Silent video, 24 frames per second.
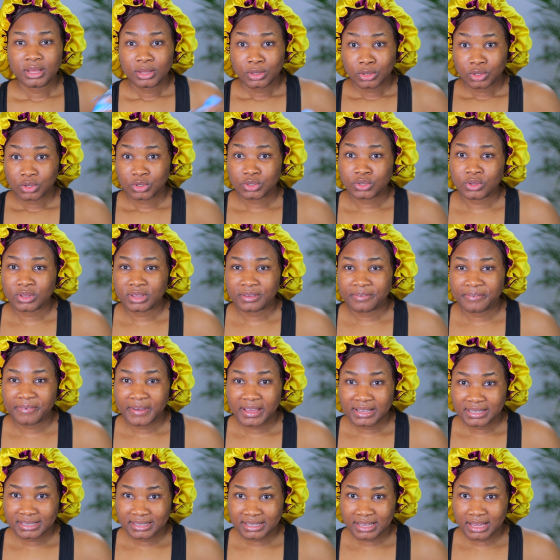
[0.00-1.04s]
So the
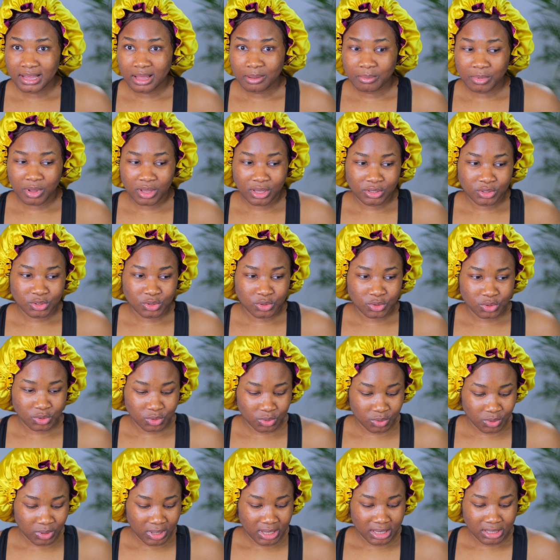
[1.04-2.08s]
first thing I'm going to
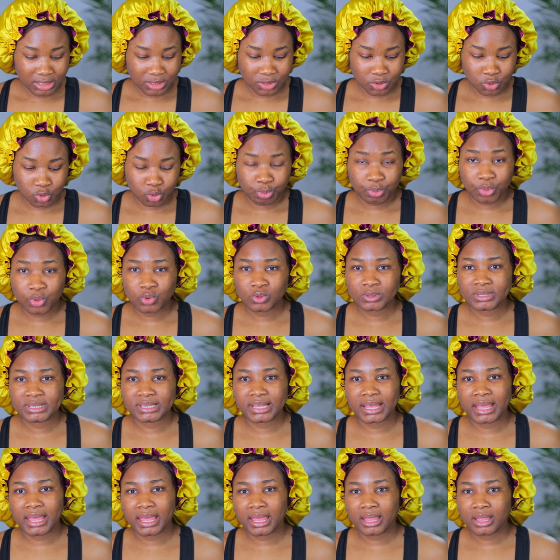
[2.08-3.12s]
do is to put
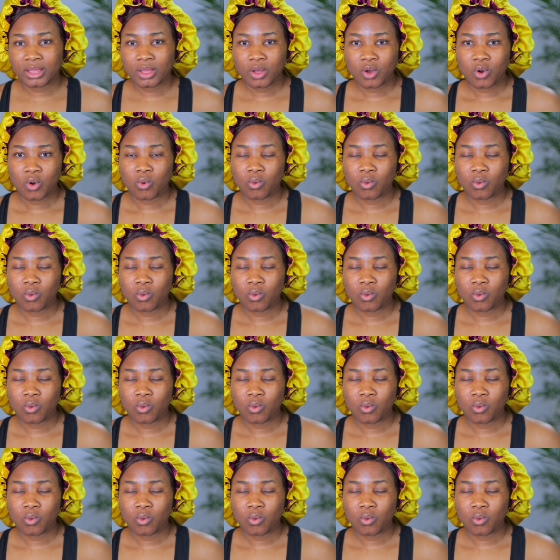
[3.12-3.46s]
in